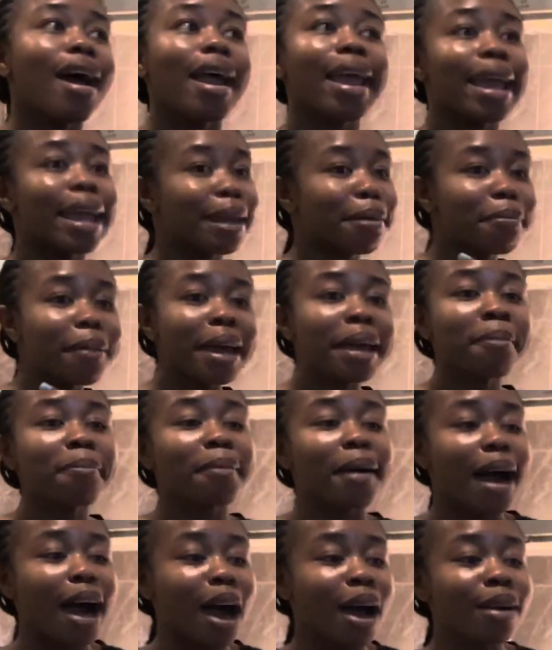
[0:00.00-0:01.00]
in my
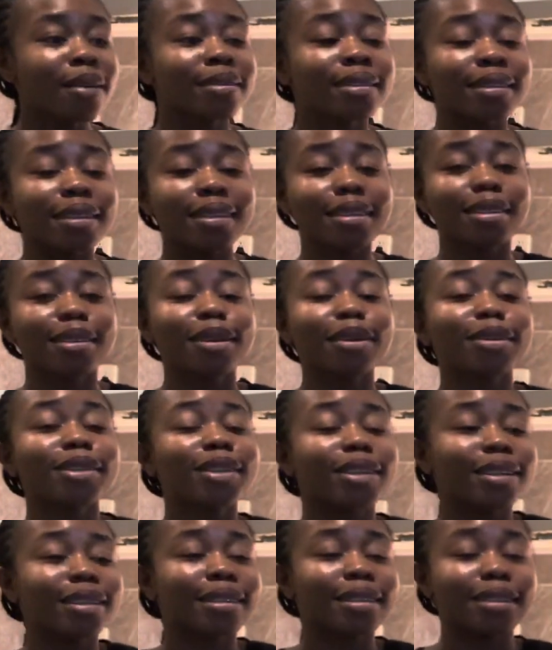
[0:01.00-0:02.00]
mouth it's gonna
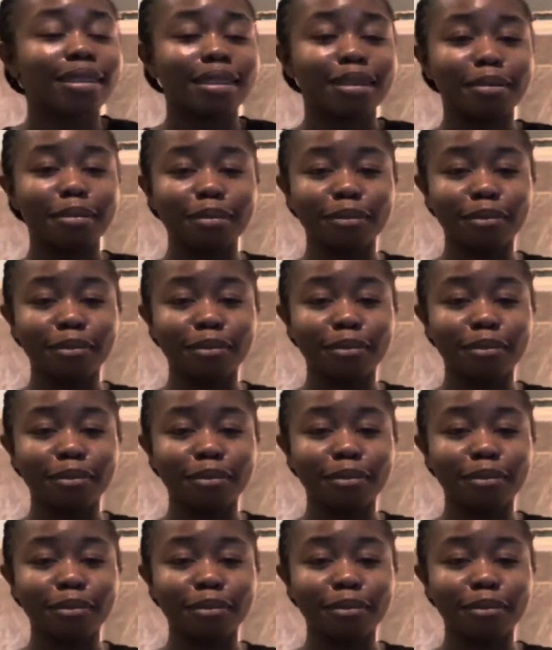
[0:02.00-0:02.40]
just